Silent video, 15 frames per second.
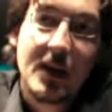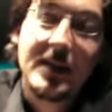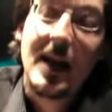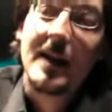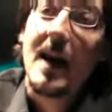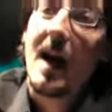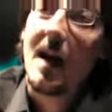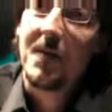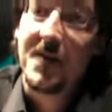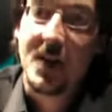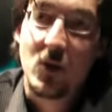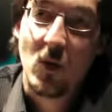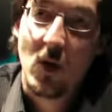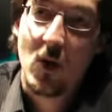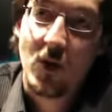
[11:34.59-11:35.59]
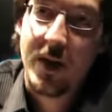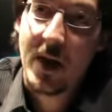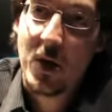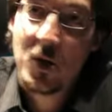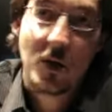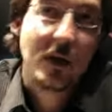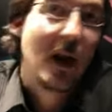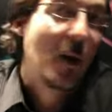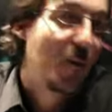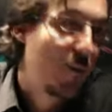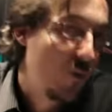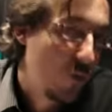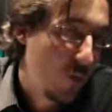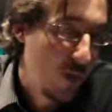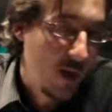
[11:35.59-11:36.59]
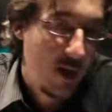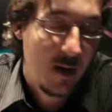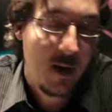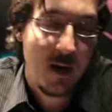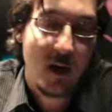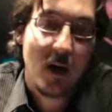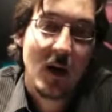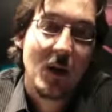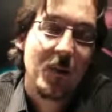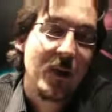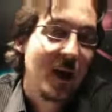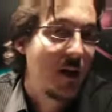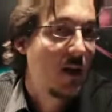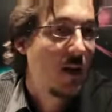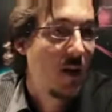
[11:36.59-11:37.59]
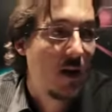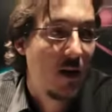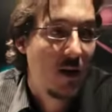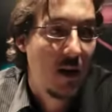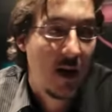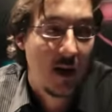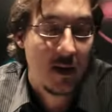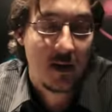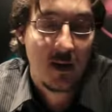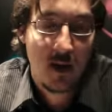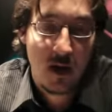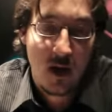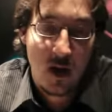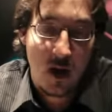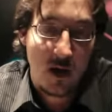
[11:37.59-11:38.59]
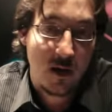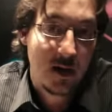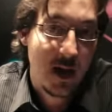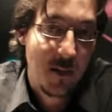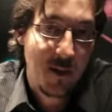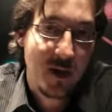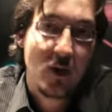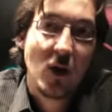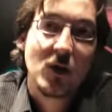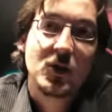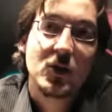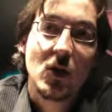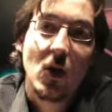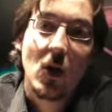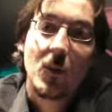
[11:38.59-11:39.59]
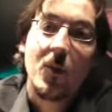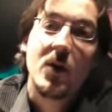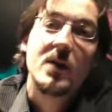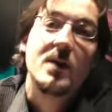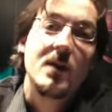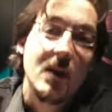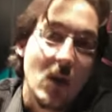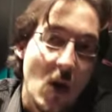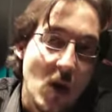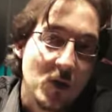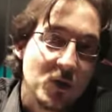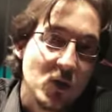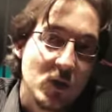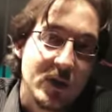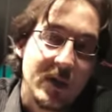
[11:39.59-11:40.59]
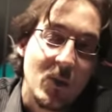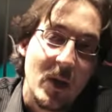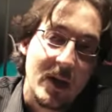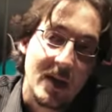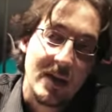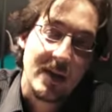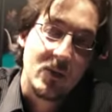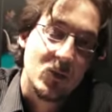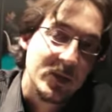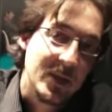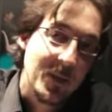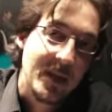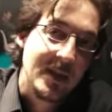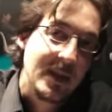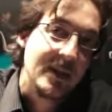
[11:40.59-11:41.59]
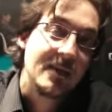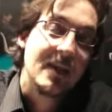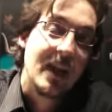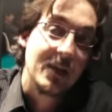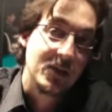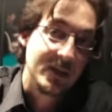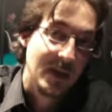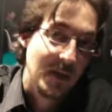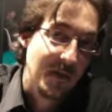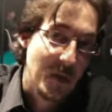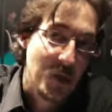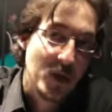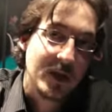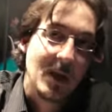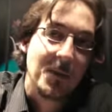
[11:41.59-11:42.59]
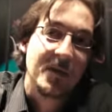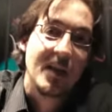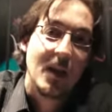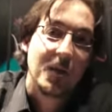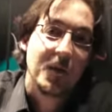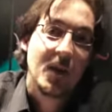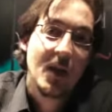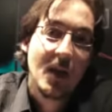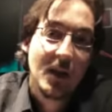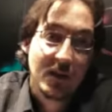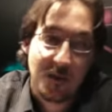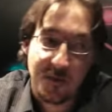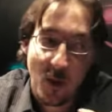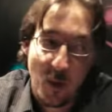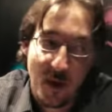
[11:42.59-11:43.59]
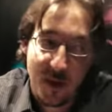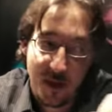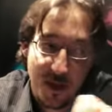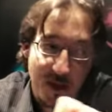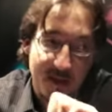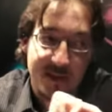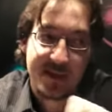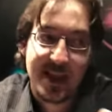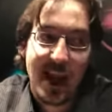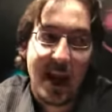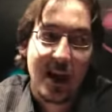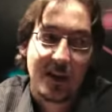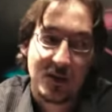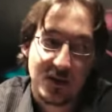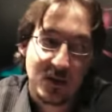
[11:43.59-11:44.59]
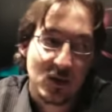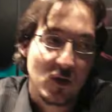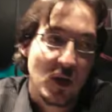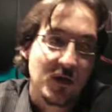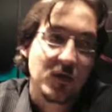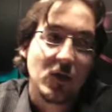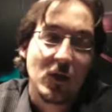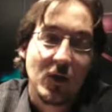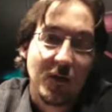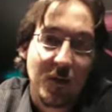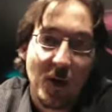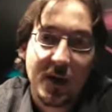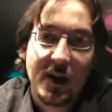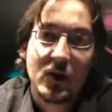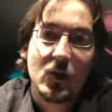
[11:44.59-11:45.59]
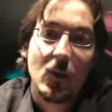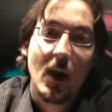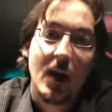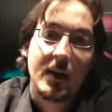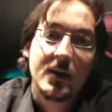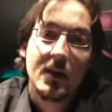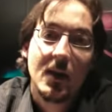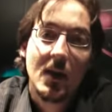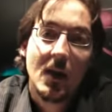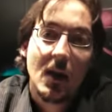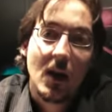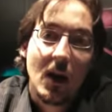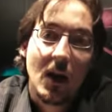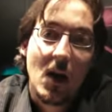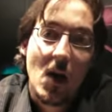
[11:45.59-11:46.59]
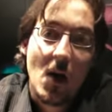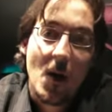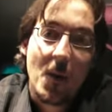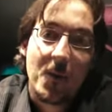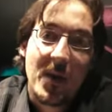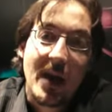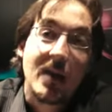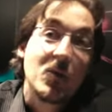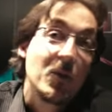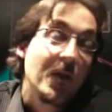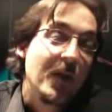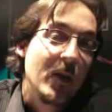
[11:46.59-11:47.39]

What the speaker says: that have network connection, like Blu-ray player, like gaming console, but also directly and ultimately inside the television themselves. It's a very thin stack, doesn't cost a lot of money to add, and